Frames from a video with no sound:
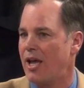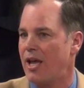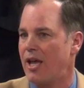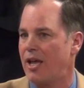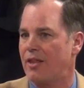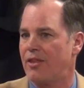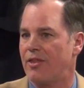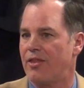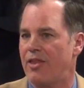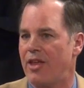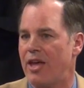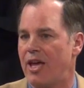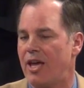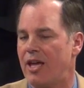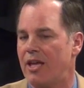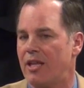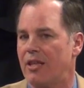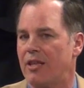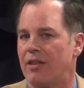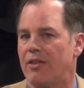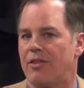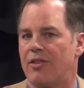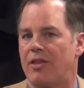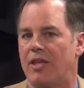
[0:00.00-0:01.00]
And
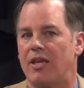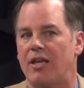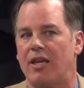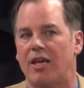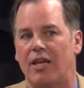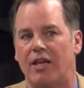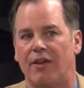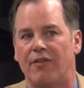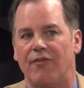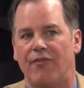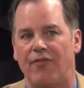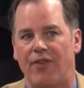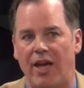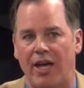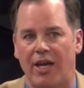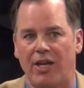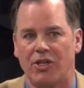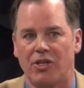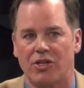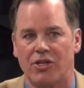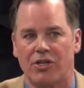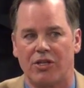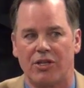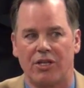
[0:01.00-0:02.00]
then the
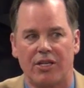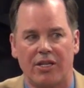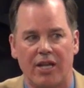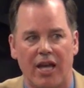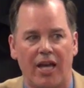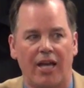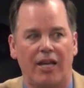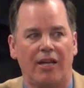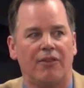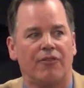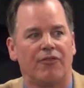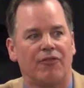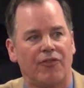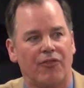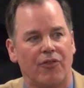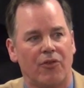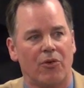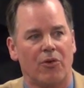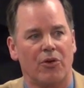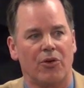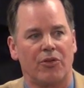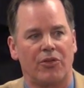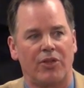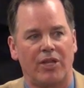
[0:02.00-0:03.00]
invasion date
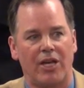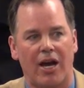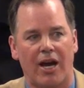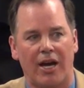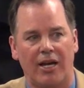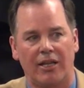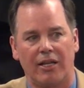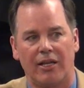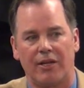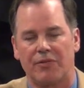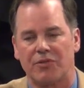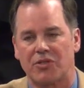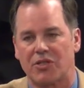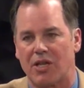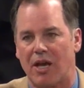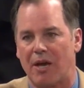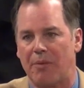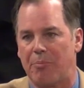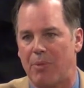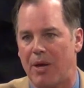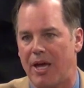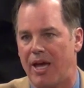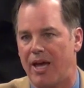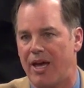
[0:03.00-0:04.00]
for the island of
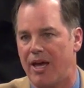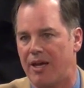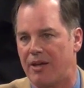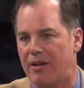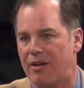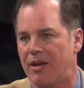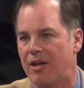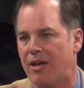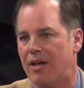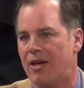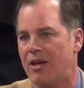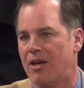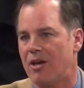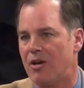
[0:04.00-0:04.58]
Saipan